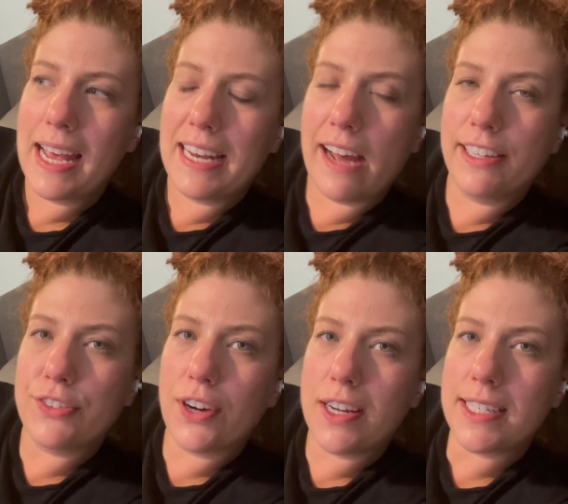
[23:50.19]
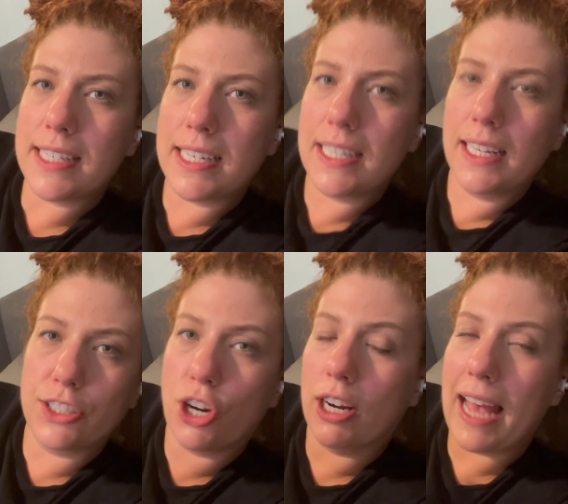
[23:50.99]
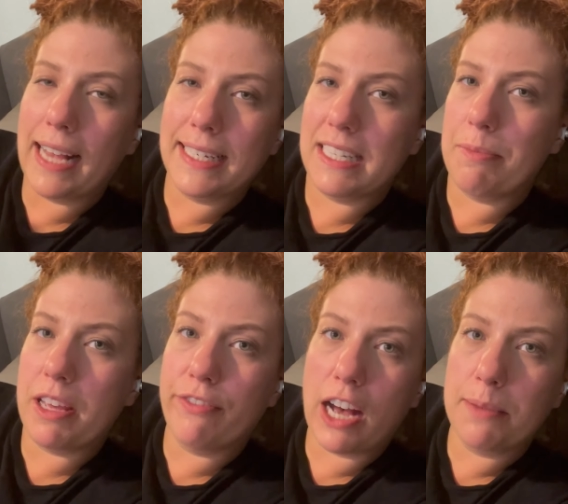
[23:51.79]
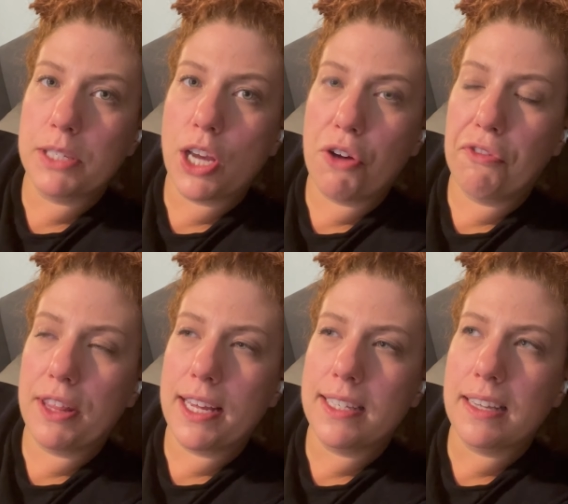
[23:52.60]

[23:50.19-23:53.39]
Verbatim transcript: Now, as far as the dark academia vibes go for this,